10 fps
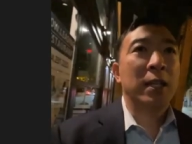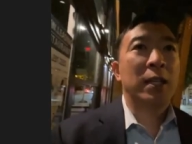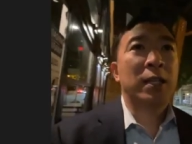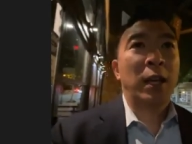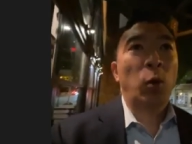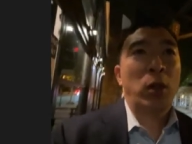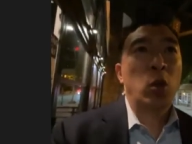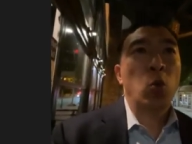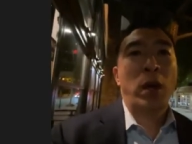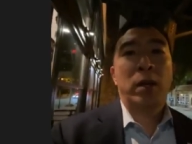It's like, well,
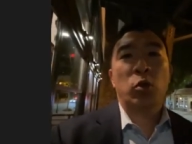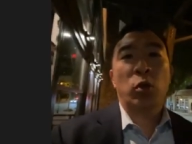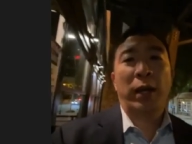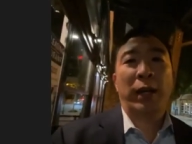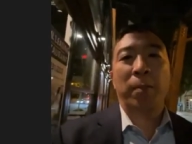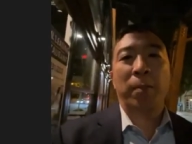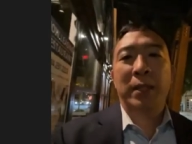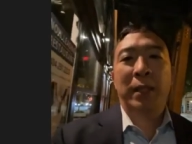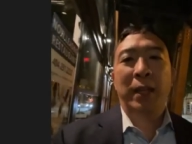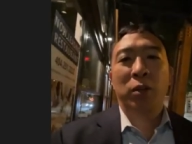you want to try and get the
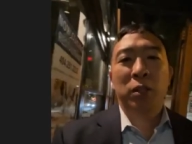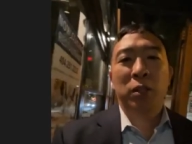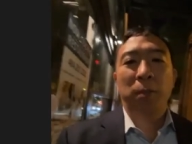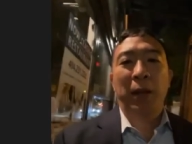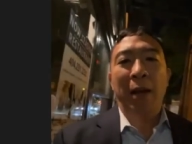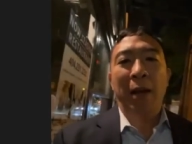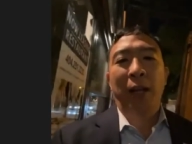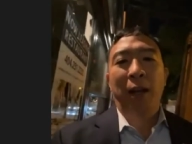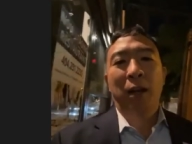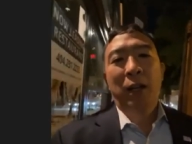best leaders to put out
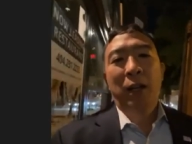there,